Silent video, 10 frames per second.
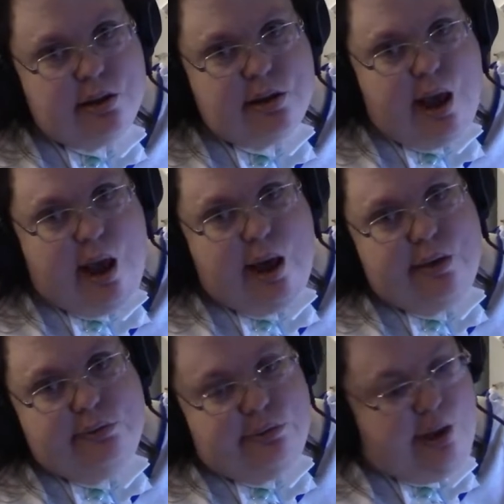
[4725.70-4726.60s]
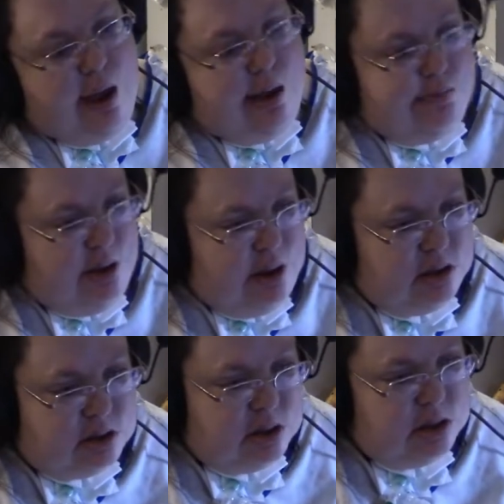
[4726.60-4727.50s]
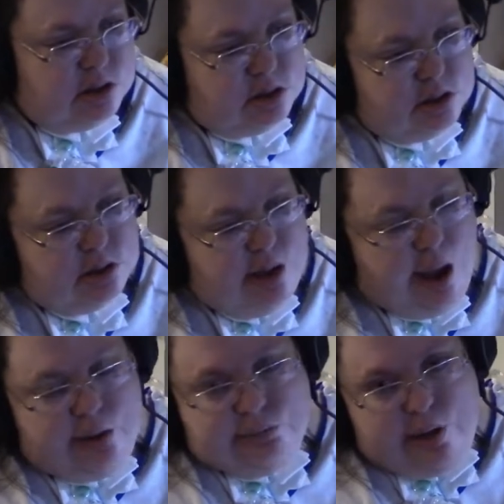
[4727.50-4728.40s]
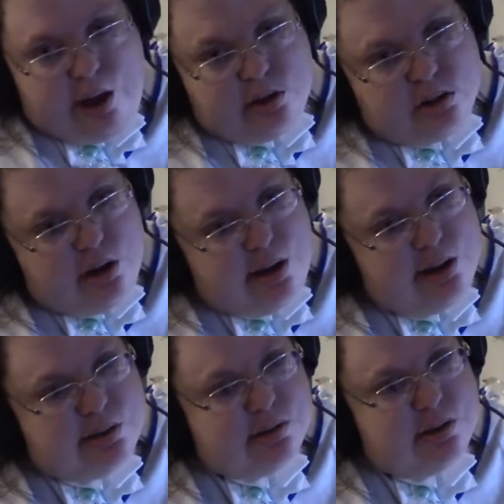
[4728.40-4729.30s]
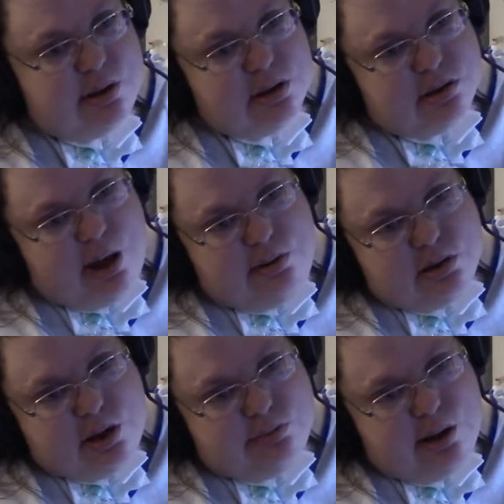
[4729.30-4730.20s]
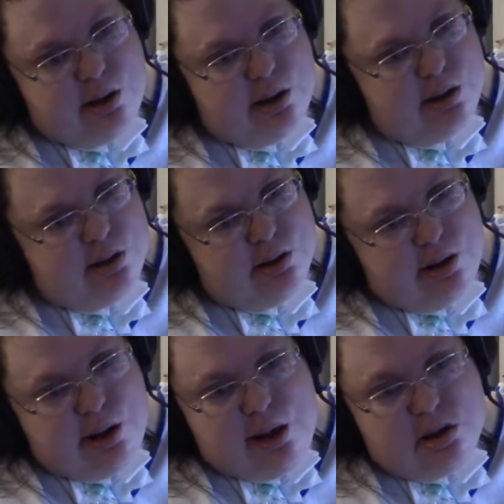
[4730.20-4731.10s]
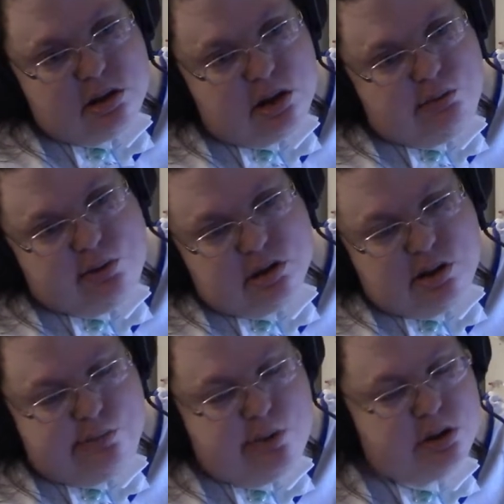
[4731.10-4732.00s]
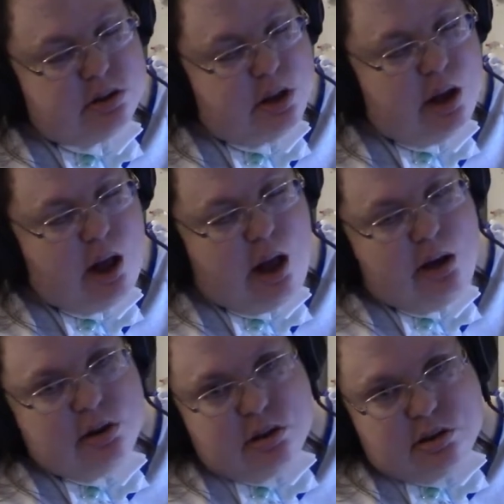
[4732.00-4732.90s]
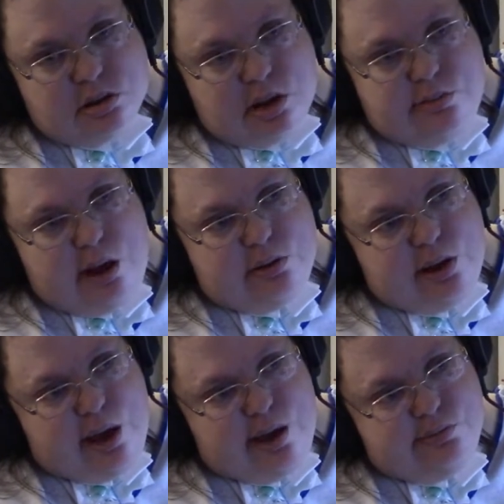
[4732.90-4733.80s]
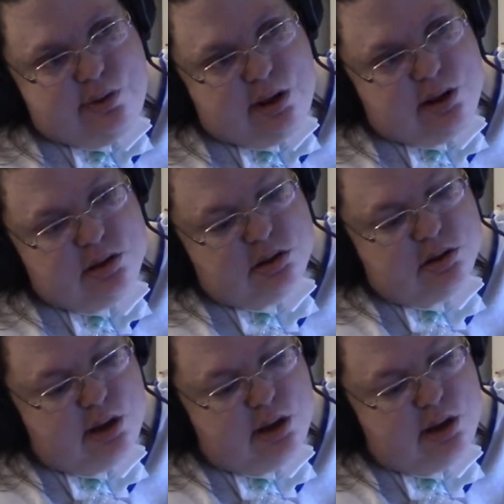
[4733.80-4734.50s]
to have ambulances and fire trucks because they always have to, an engine for some reason always has to come out with the ambulance.